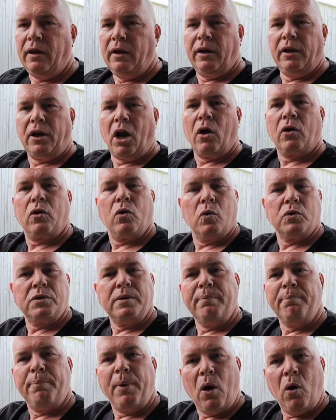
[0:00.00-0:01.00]
of course
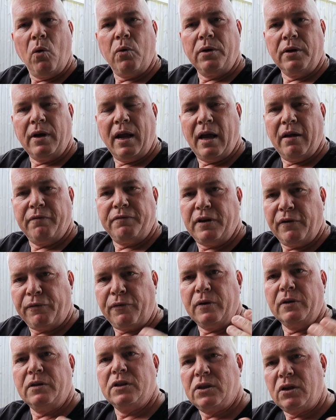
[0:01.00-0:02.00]
in bulk and have
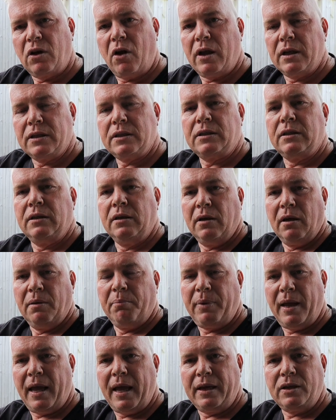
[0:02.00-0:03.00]
different size
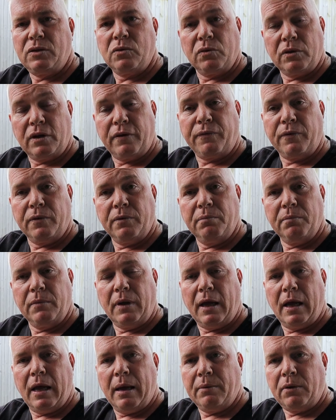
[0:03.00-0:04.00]
pegs or different,
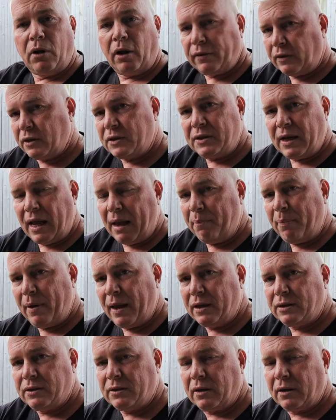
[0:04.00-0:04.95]
like the sand pegs,